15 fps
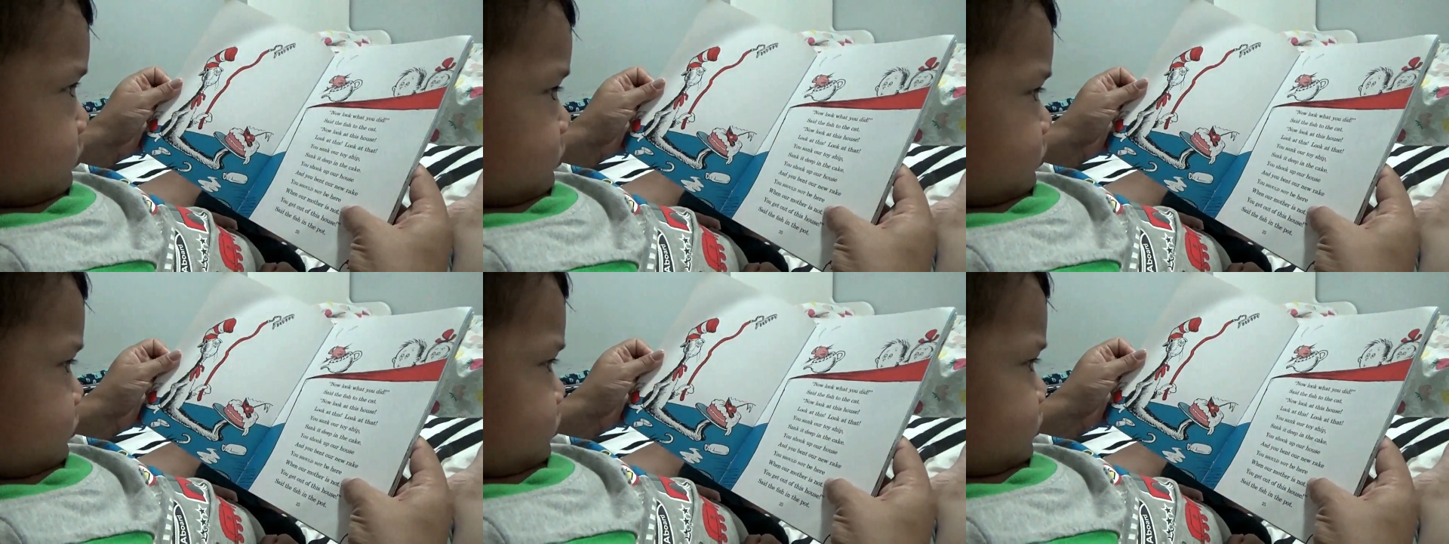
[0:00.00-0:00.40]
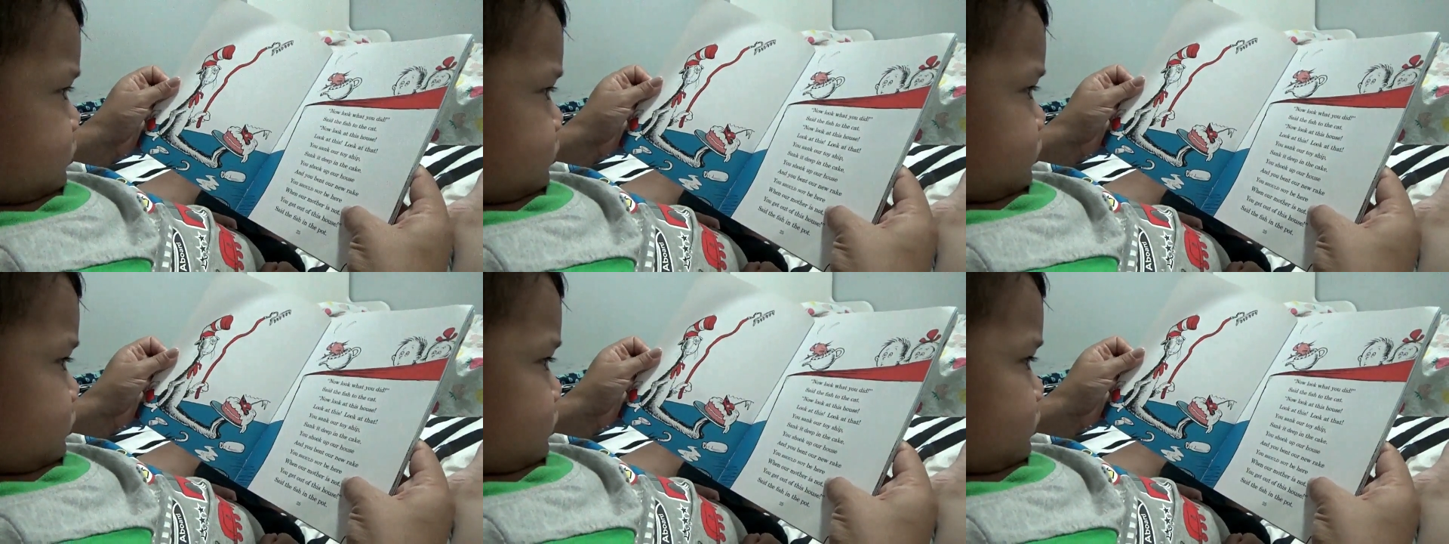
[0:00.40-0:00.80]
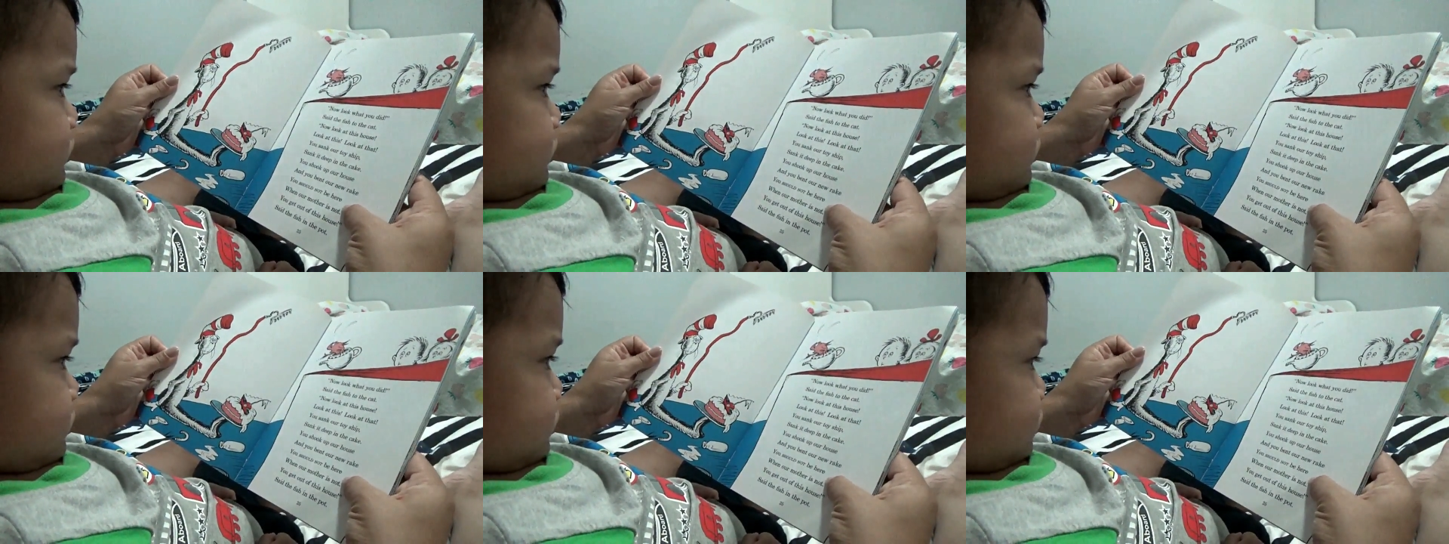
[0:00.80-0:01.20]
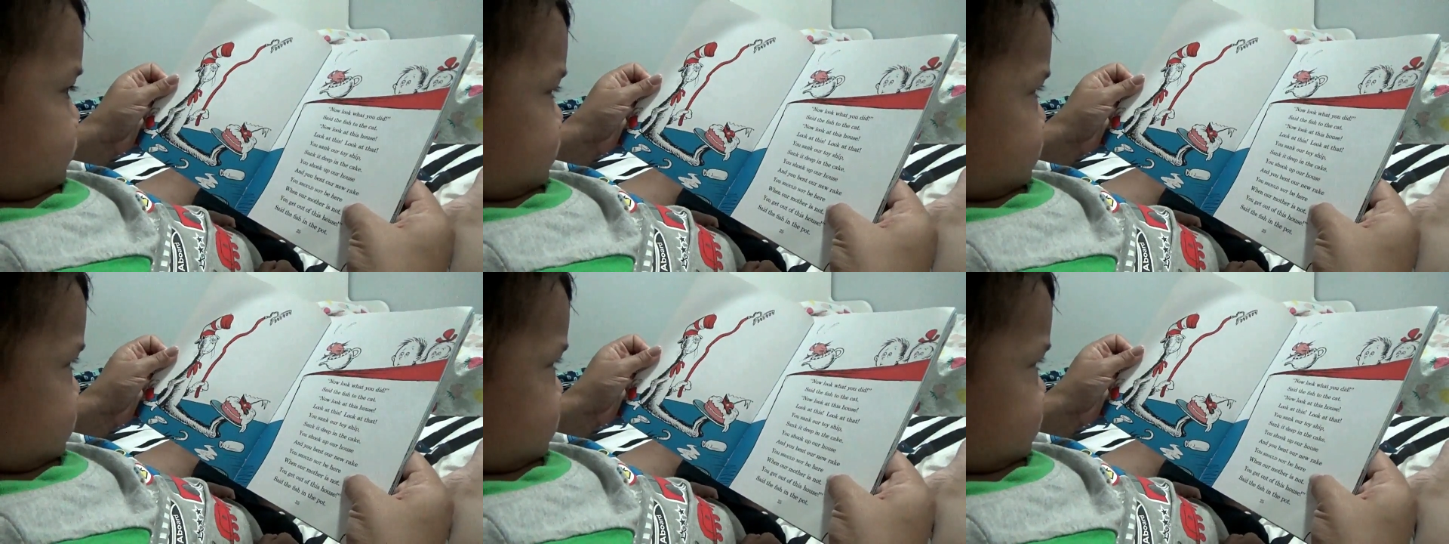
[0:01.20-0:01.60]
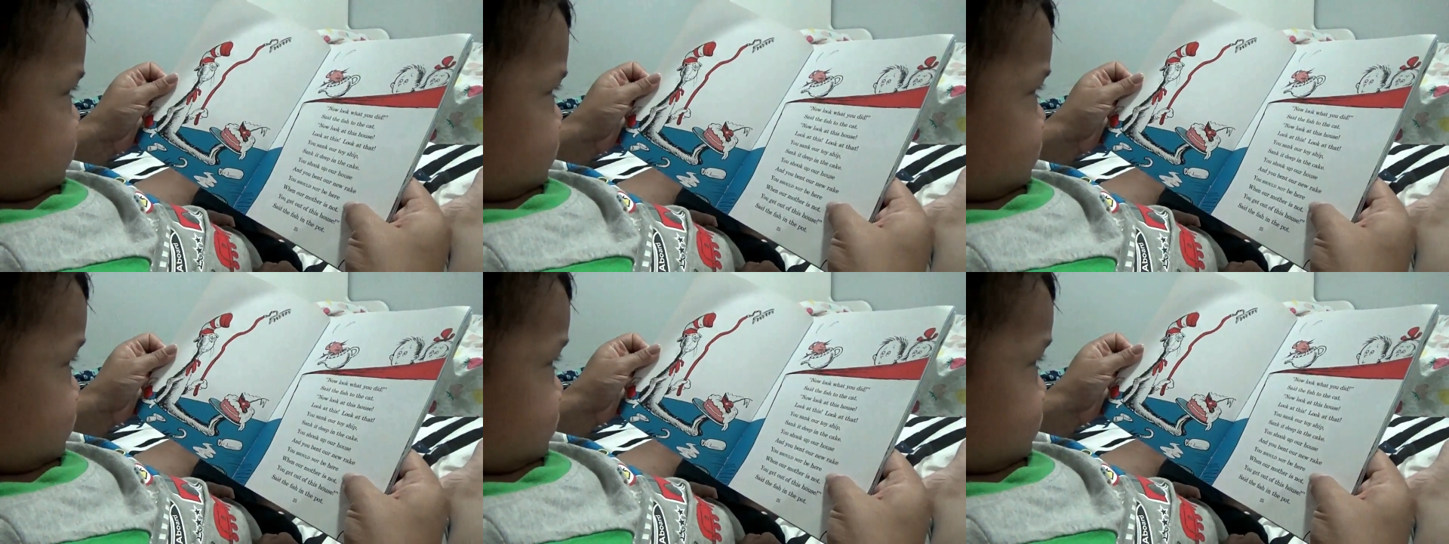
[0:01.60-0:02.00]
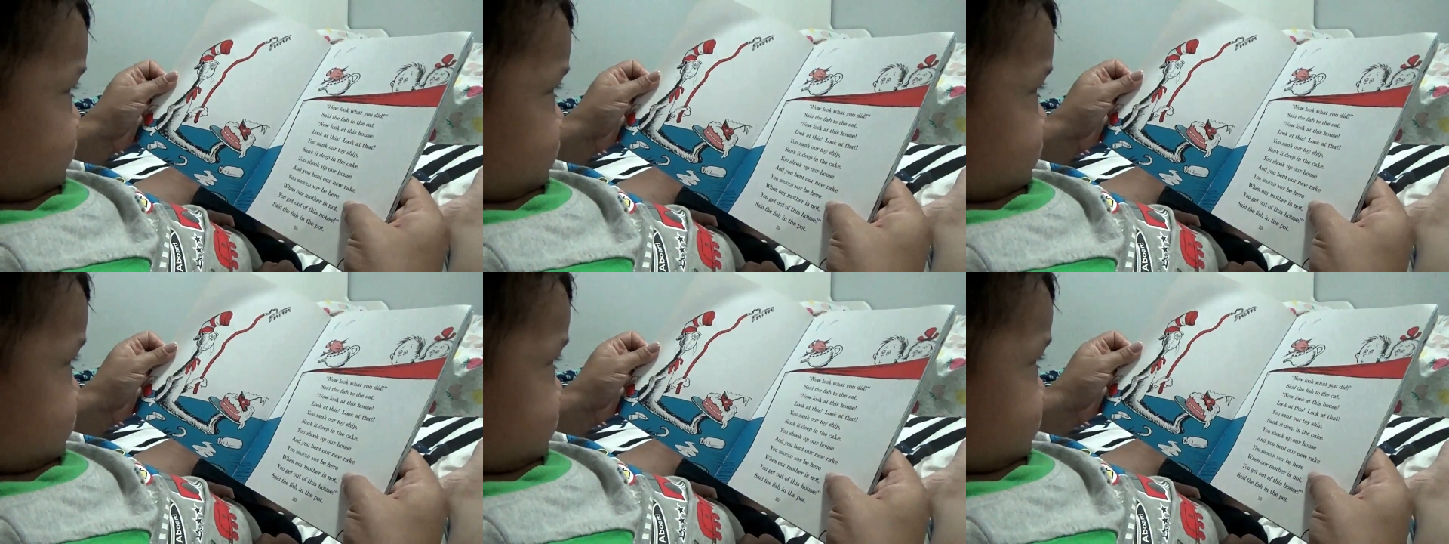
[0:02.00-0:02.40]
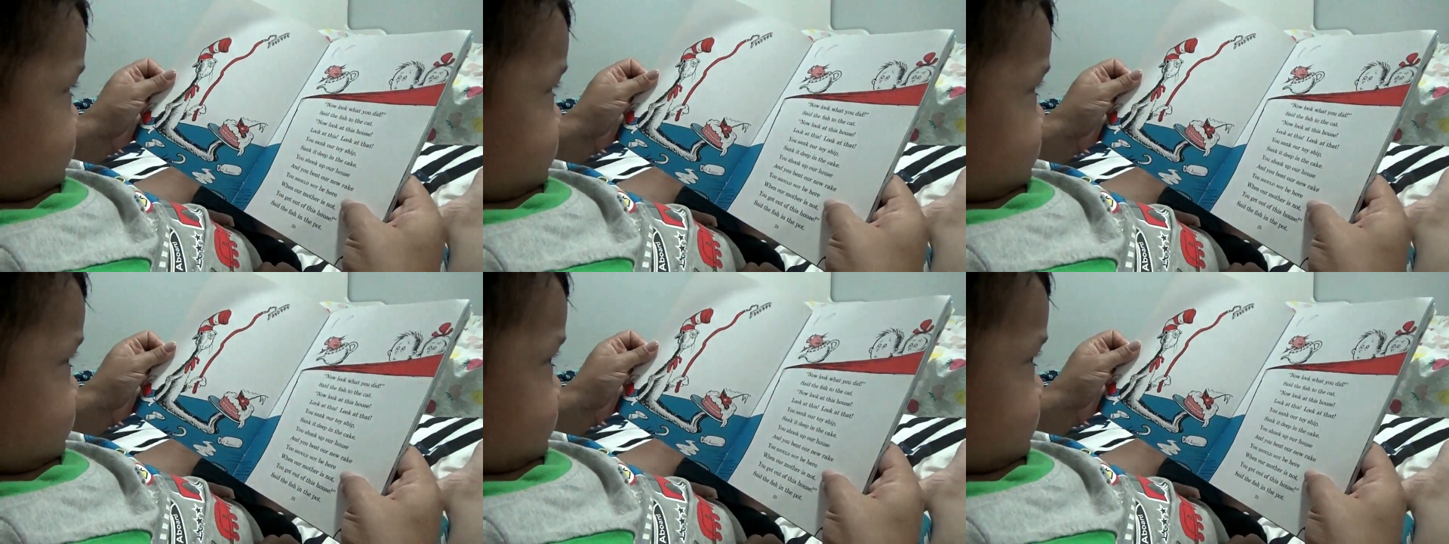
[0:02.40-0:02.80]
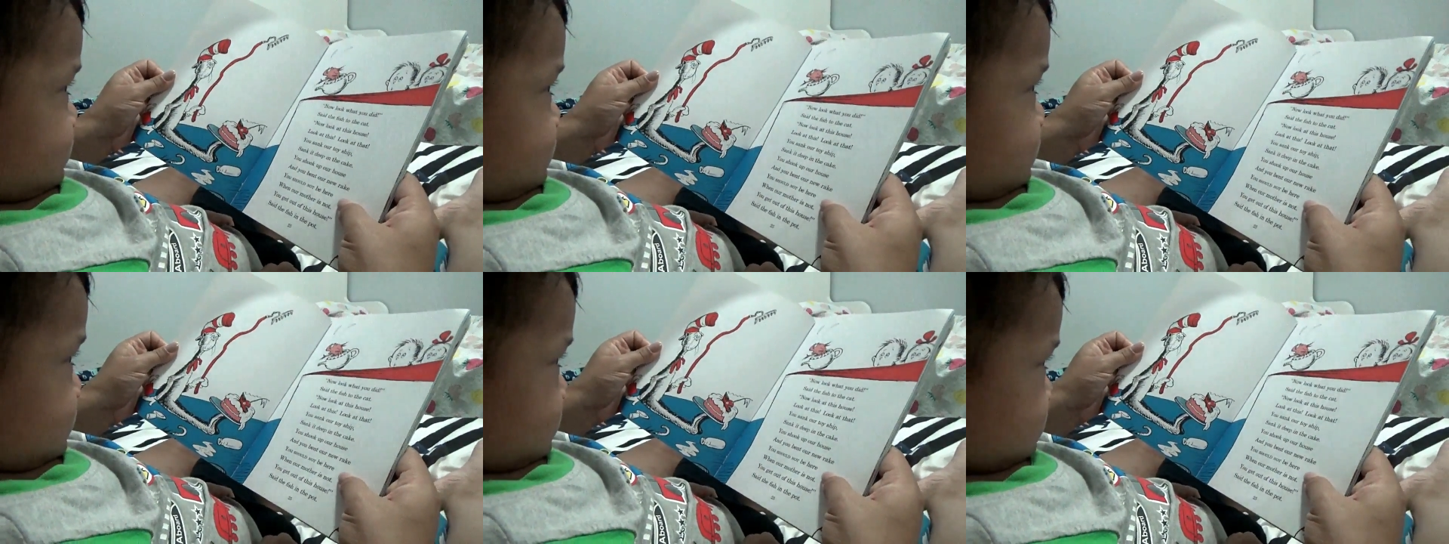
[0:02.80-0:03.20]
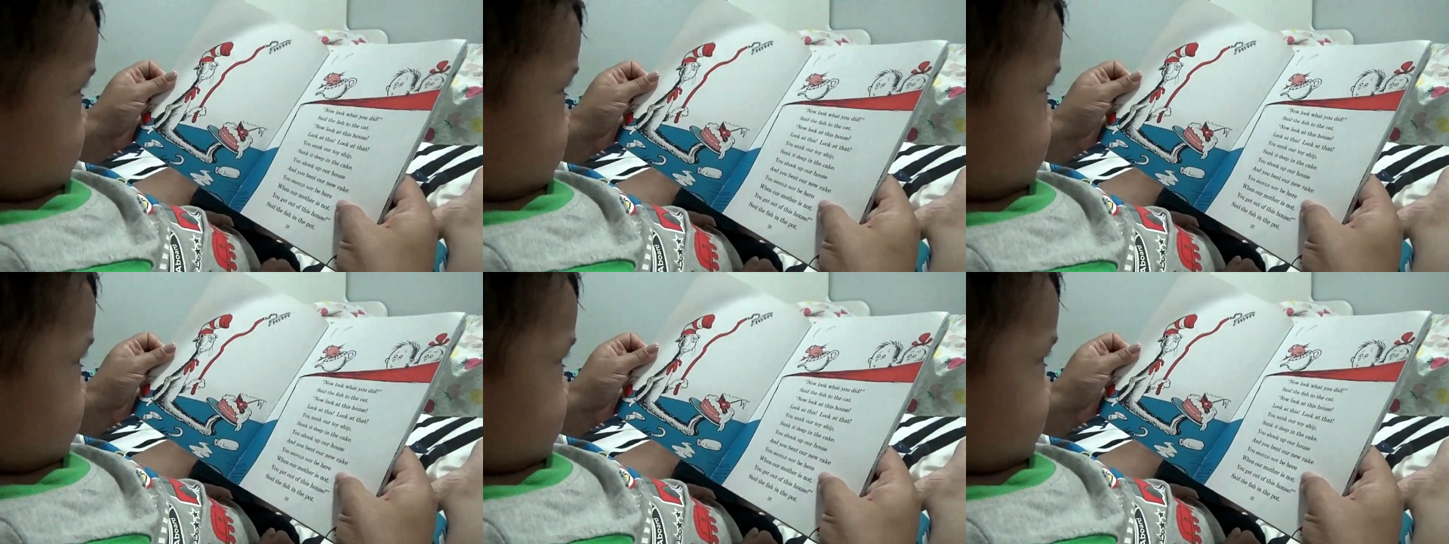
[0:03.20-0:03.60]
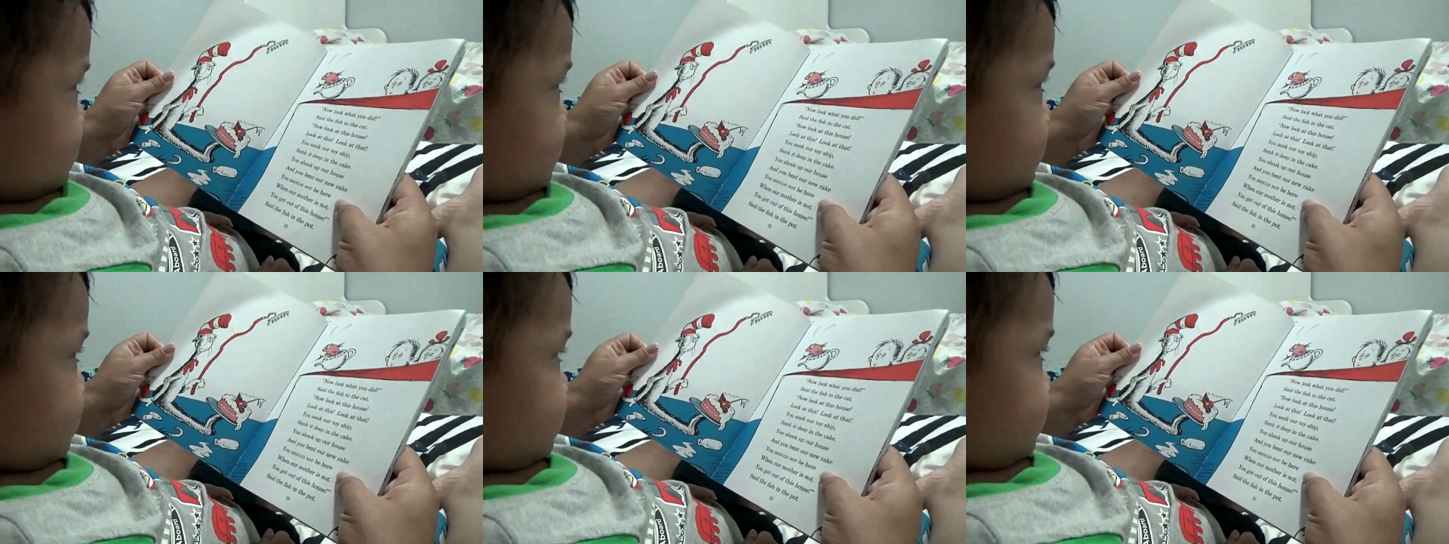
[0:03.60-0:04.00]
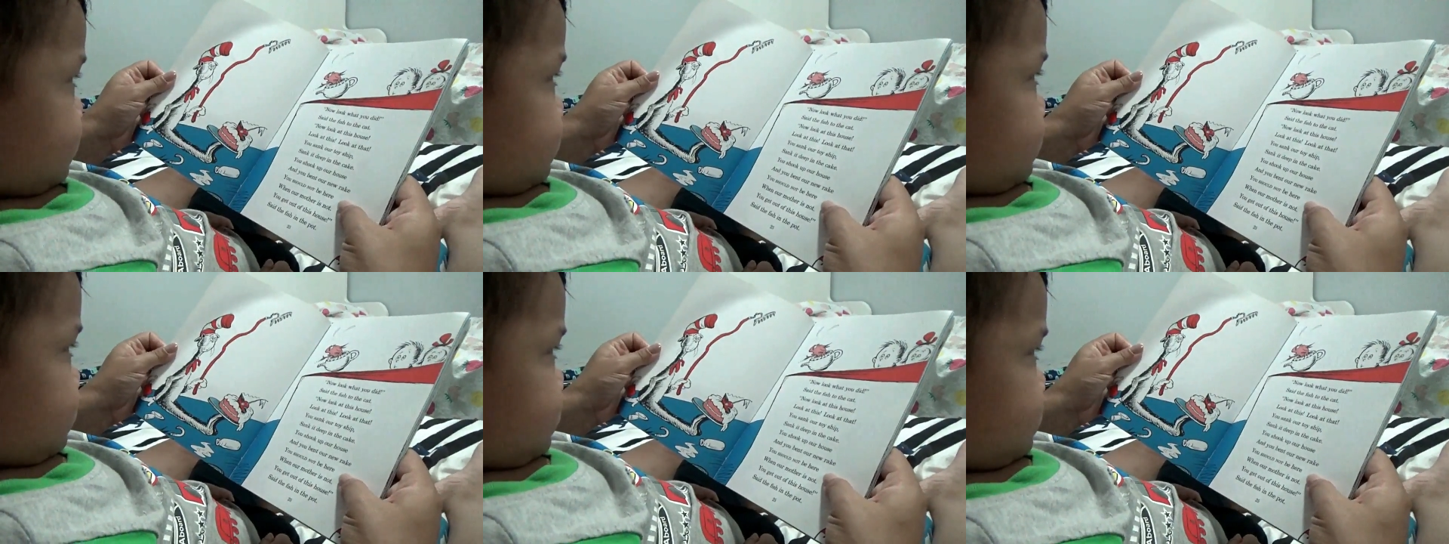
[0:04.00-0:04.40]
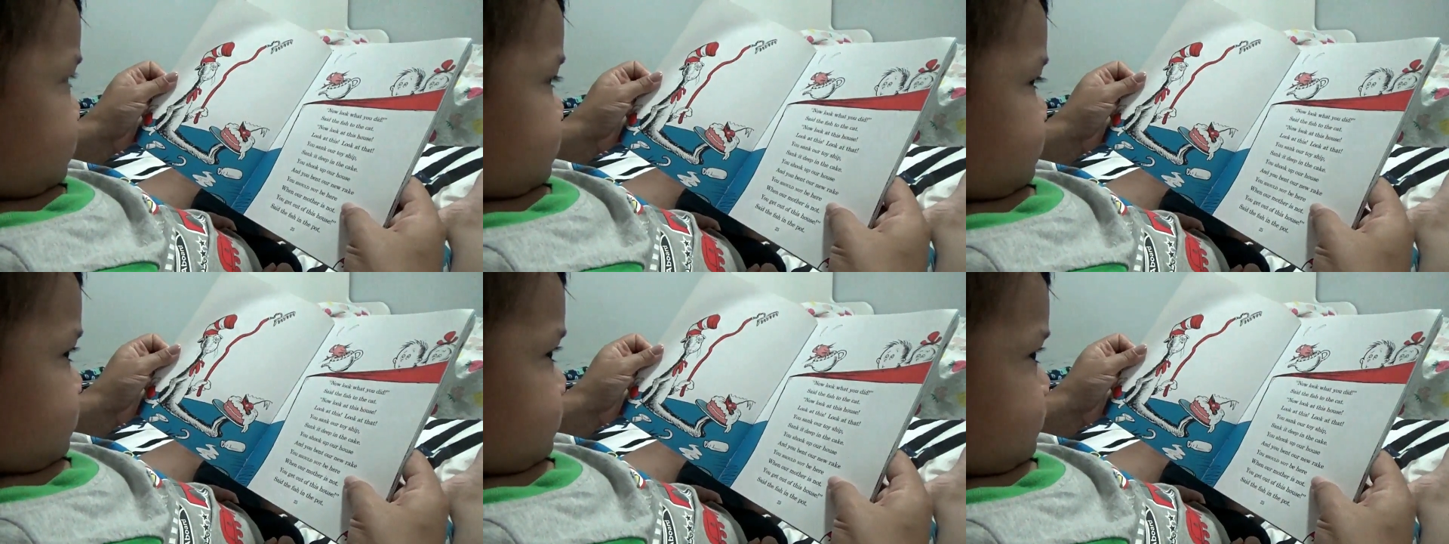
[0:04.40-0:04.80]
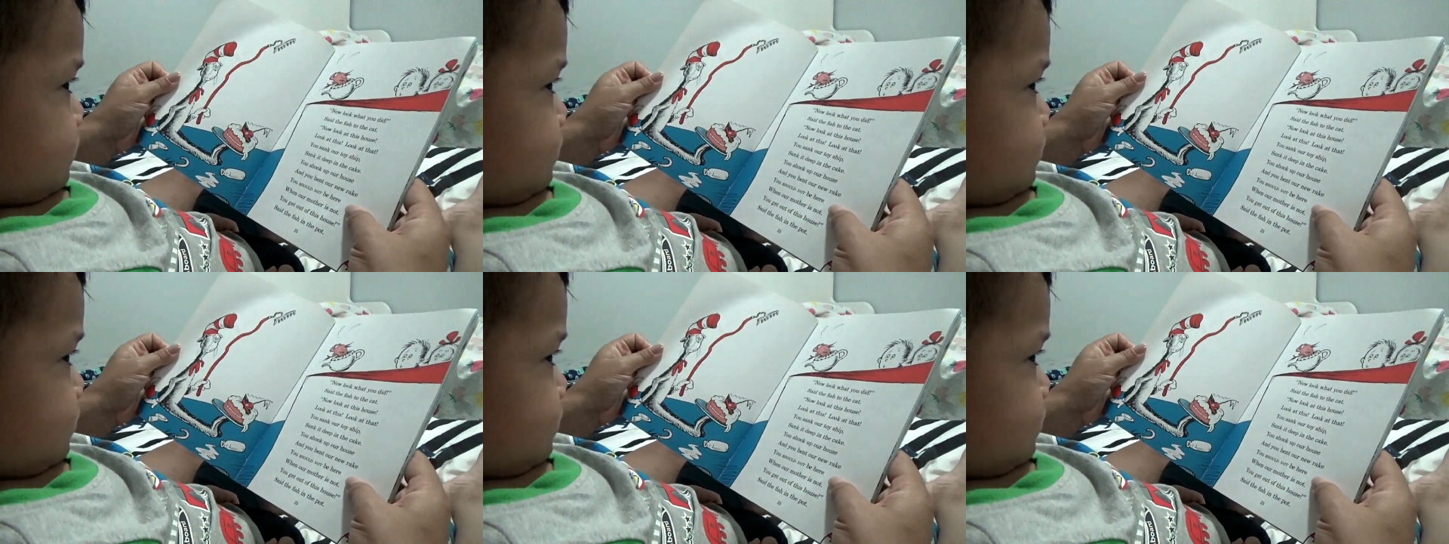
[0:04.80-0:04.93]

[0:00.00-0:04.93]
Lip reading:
Nobody's mouth can be seen.